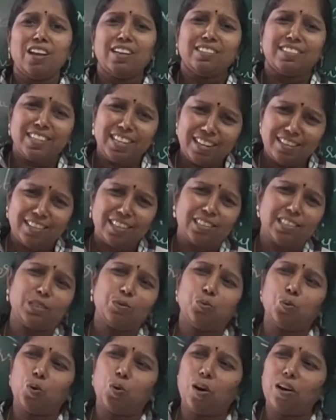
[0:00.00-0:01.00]
See, this
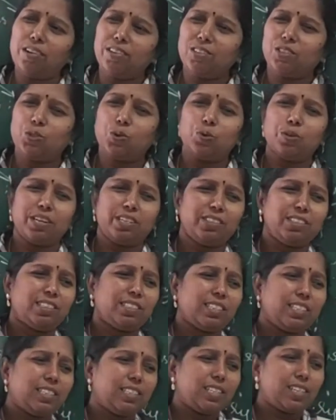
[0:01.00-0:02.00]
is what
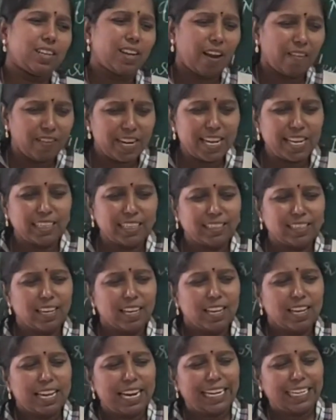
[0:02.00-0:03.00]
students, nowadays
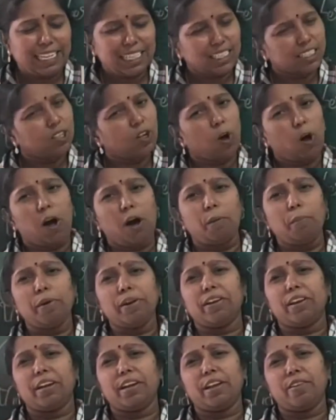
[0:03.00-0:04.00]
it is
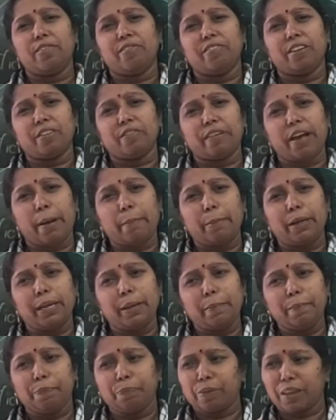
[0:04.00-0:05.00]
common in every
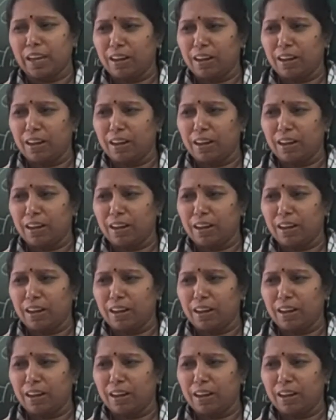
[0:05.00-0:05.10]
family.